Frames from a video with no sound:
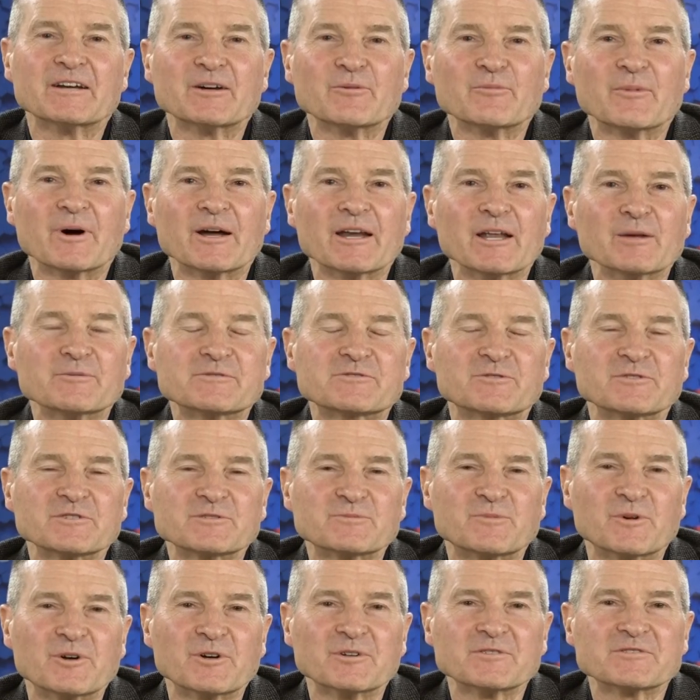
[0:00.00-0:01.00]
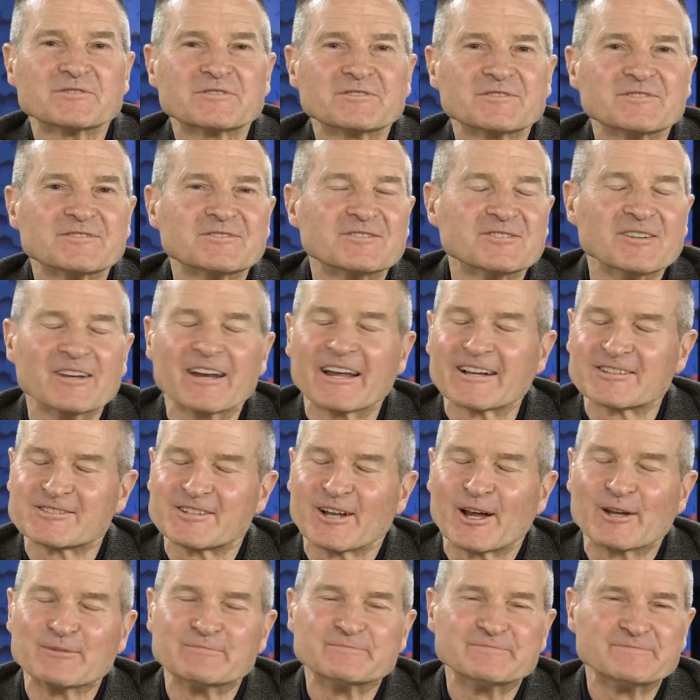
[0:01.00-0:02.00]
My name is Chris Burns. See you next
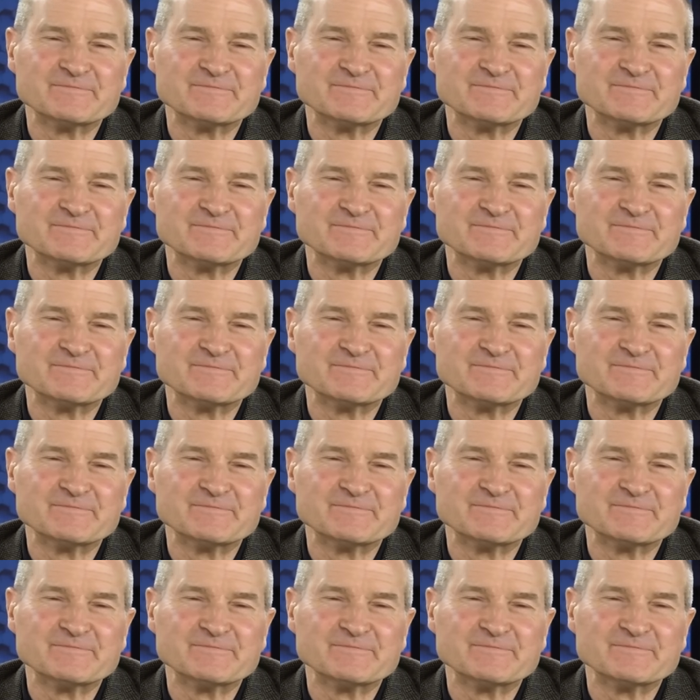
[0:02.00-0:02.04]
time.